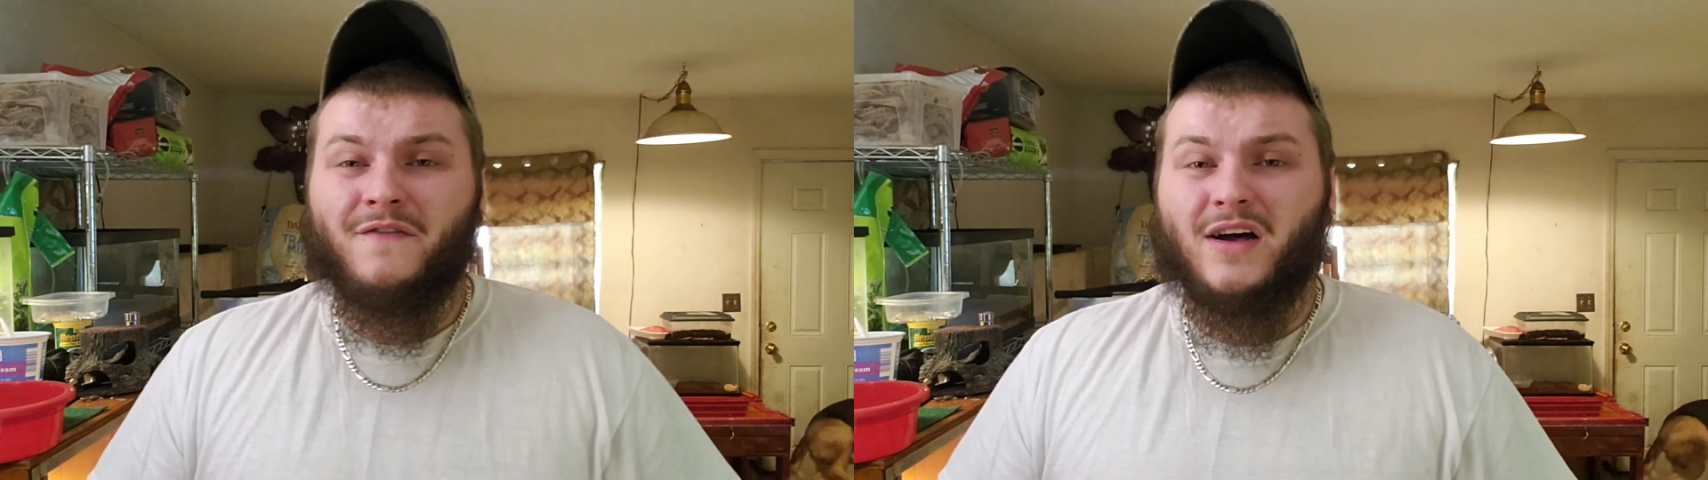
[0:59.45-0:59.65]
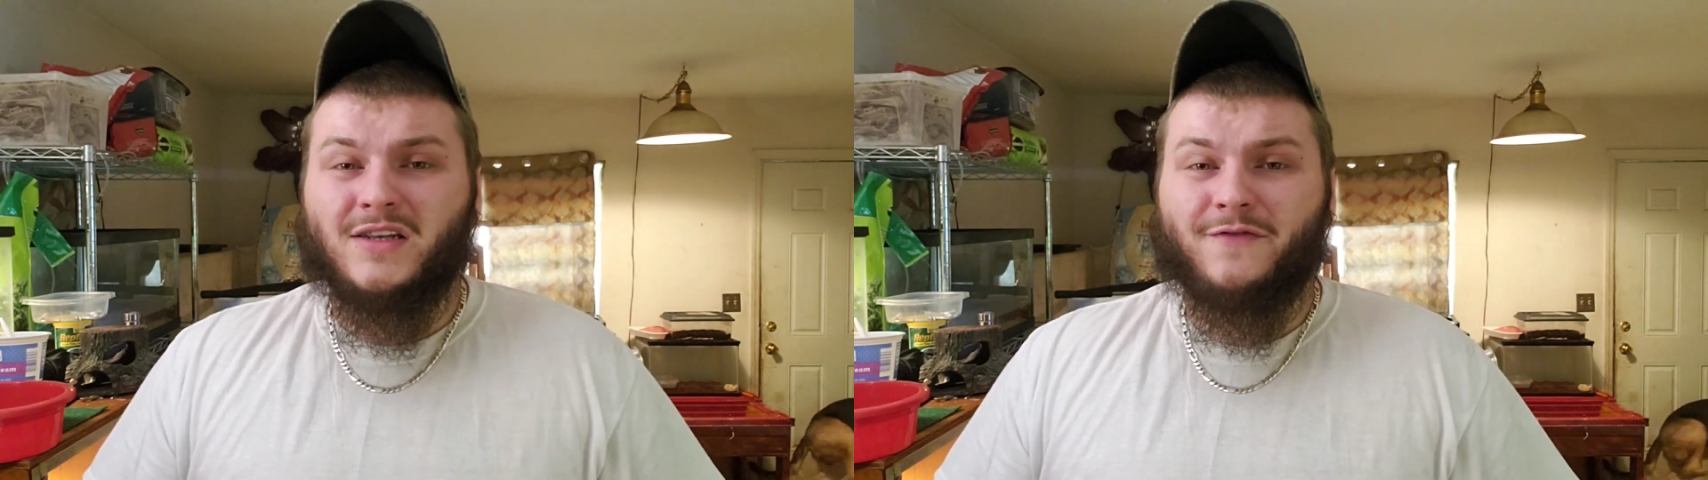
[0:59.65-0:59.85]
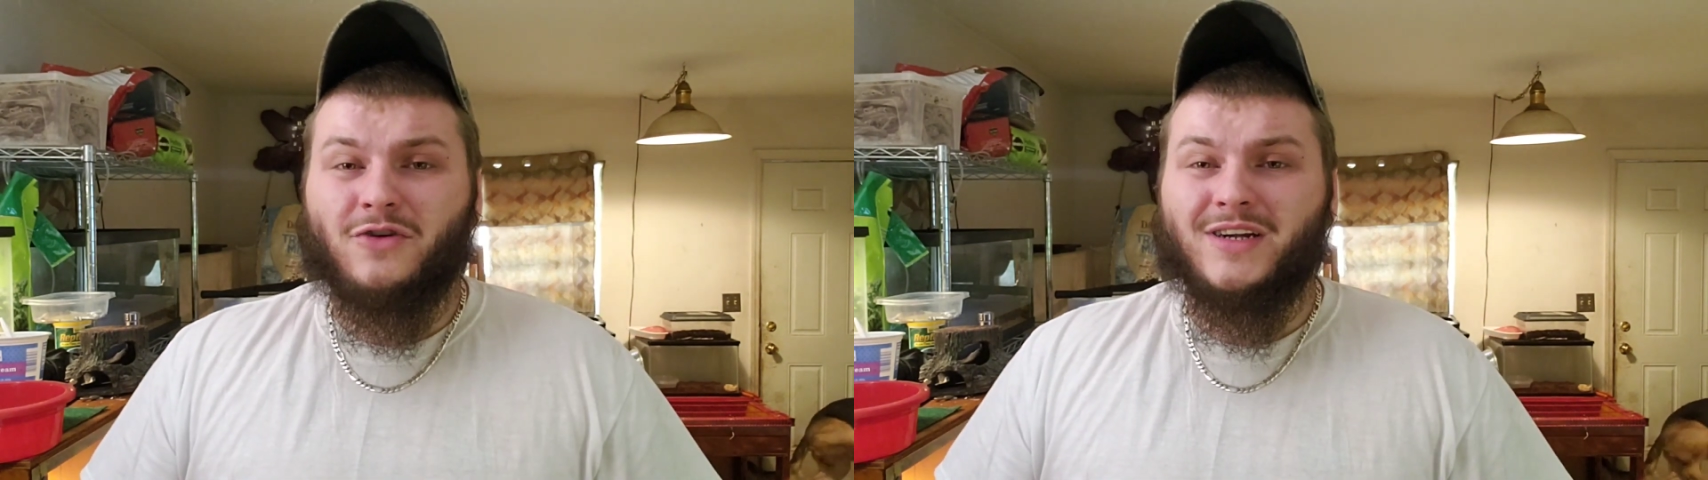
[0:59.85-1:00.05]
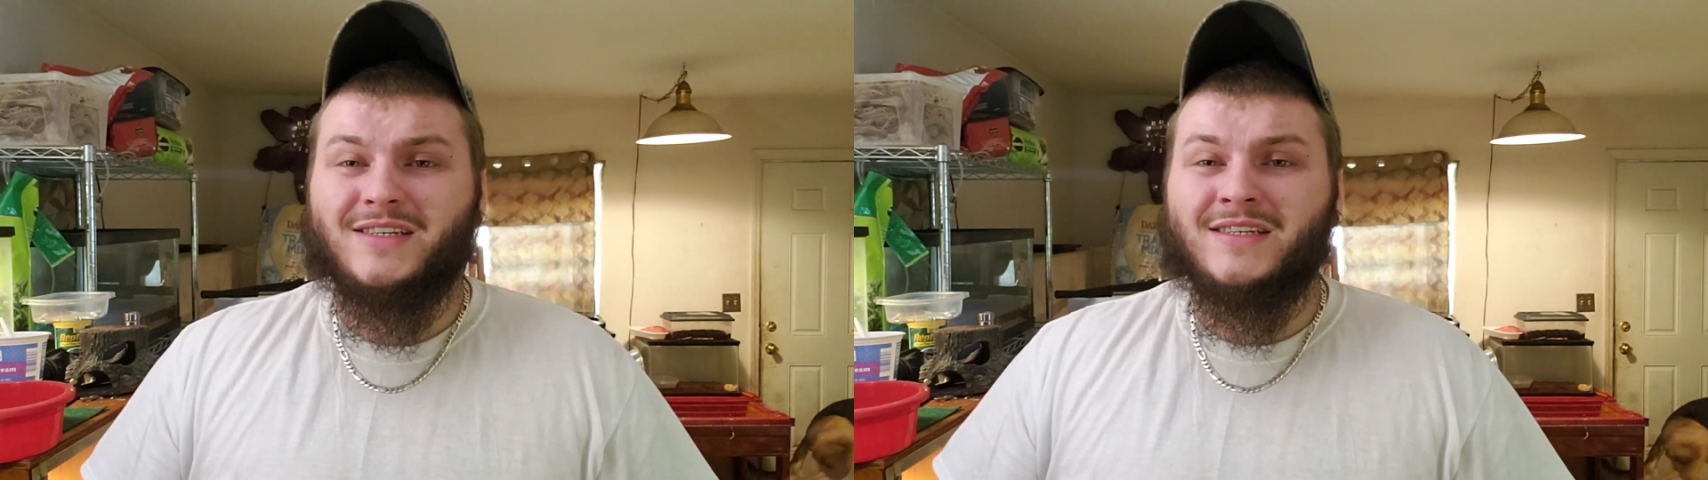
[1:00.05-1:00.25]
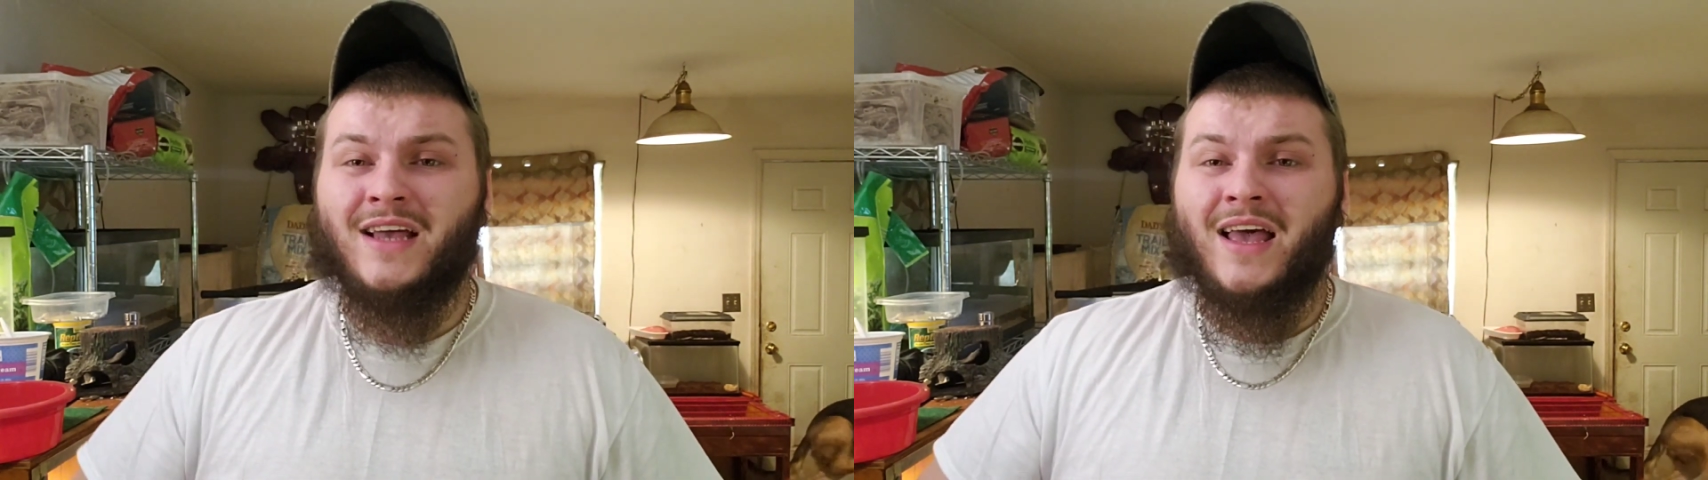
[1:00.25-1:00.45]

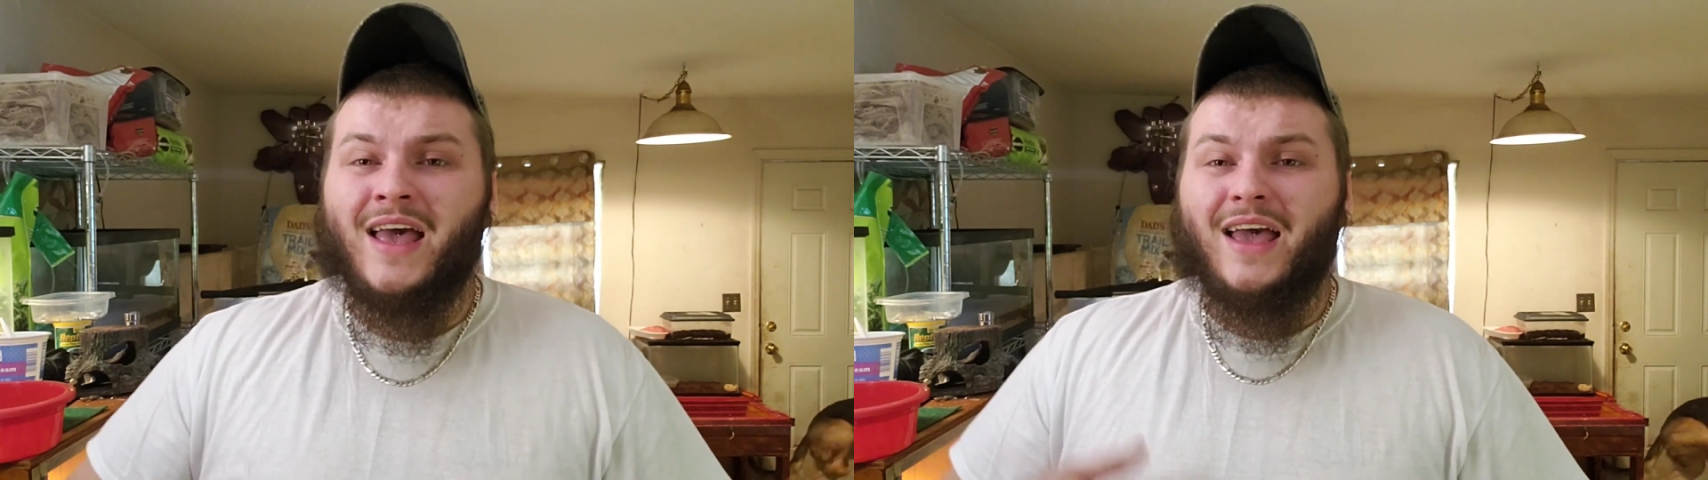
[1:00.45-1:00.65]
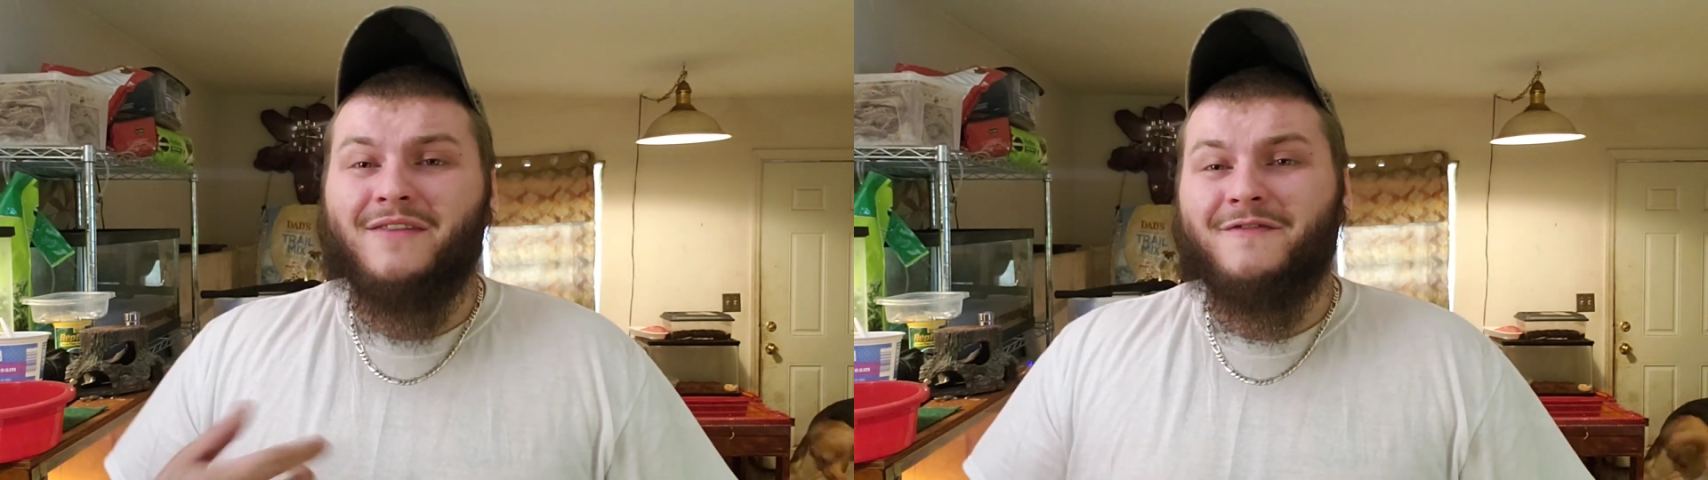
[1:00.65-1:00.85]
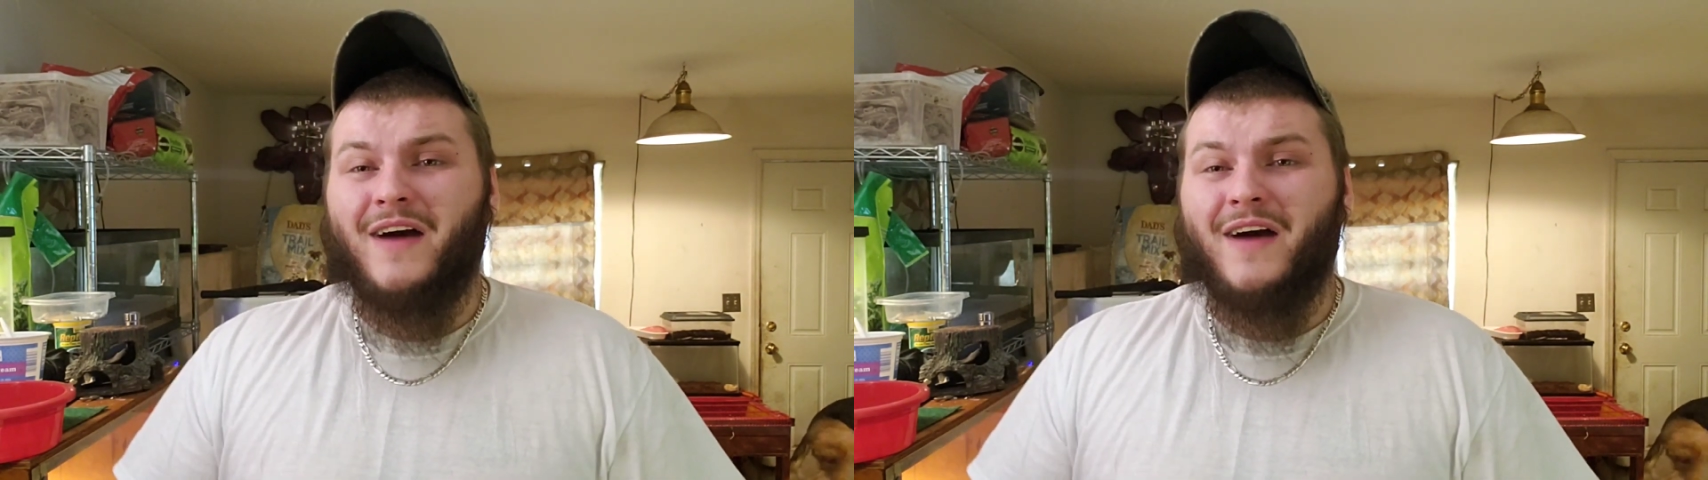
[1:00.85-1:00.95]
phosphorus, and